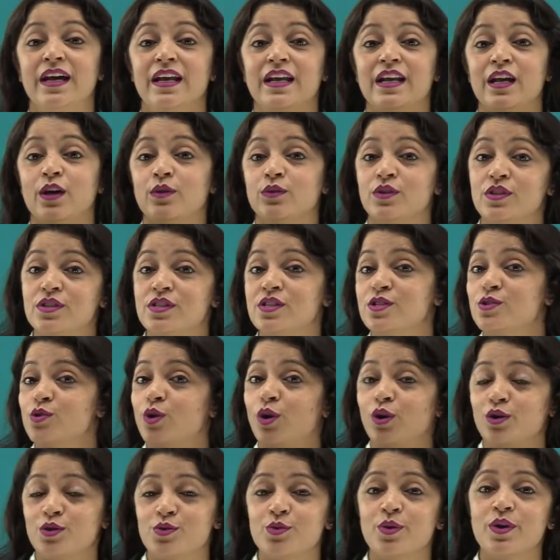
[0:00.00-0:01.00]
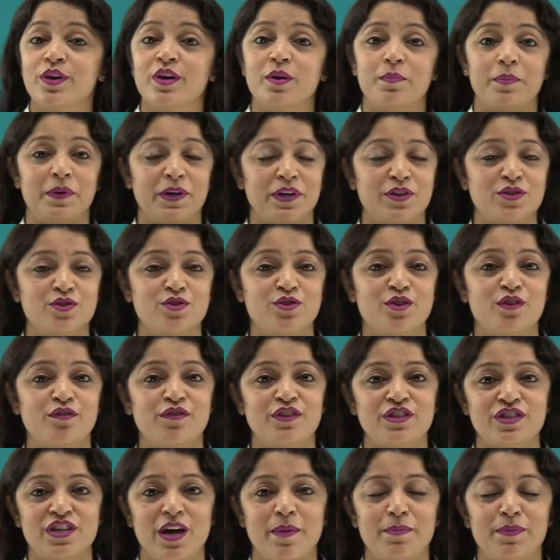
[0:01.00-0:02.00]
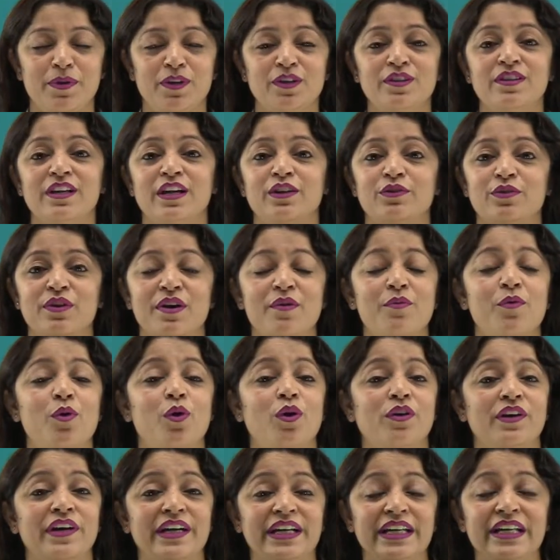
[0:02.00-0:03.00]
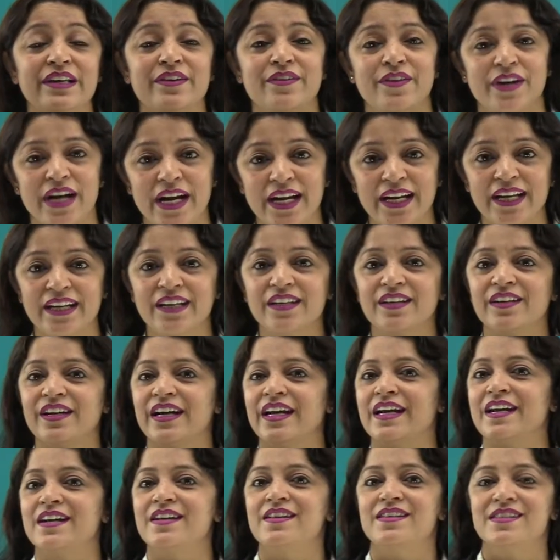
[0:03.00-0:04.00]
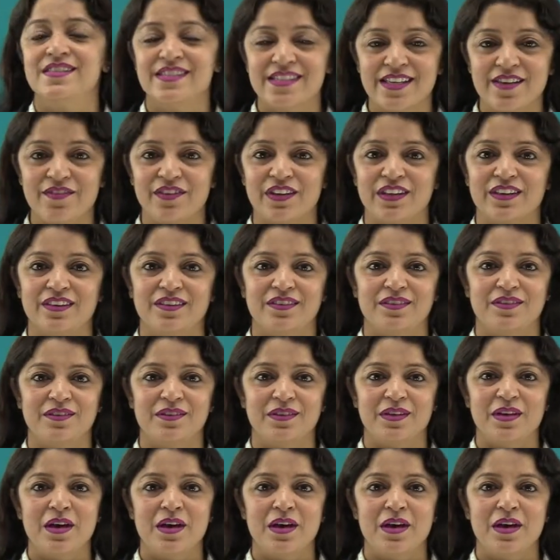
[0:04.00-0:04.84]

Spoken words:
Now this is also a repetition of a chapter that you have already read in grade 7th,